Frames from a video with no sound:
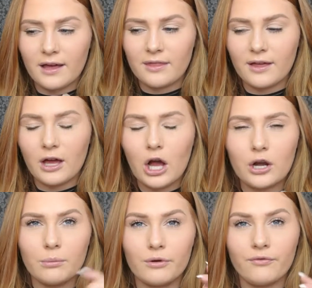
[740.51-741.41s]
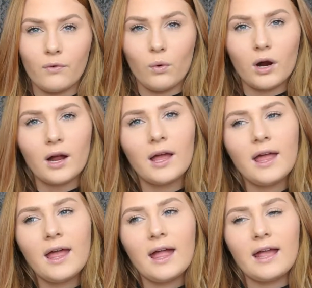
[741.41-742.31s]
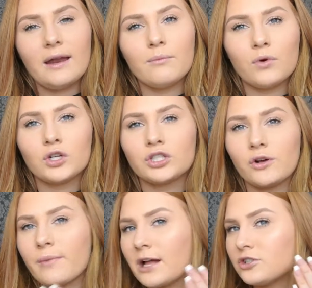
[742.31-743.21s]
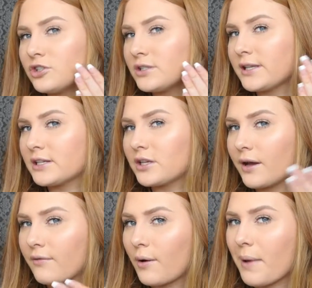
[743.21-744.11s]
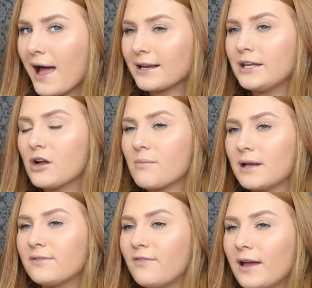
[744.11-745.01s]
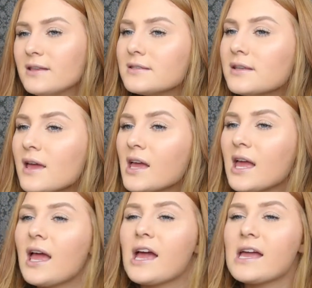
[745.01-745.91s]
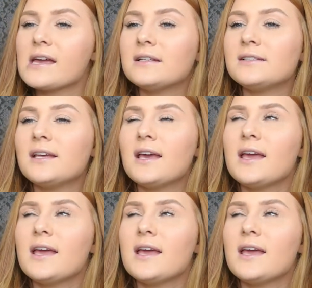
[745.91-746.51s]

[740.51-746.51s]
I think I got number 4, and it more so matched just like to cover up acne on my face, and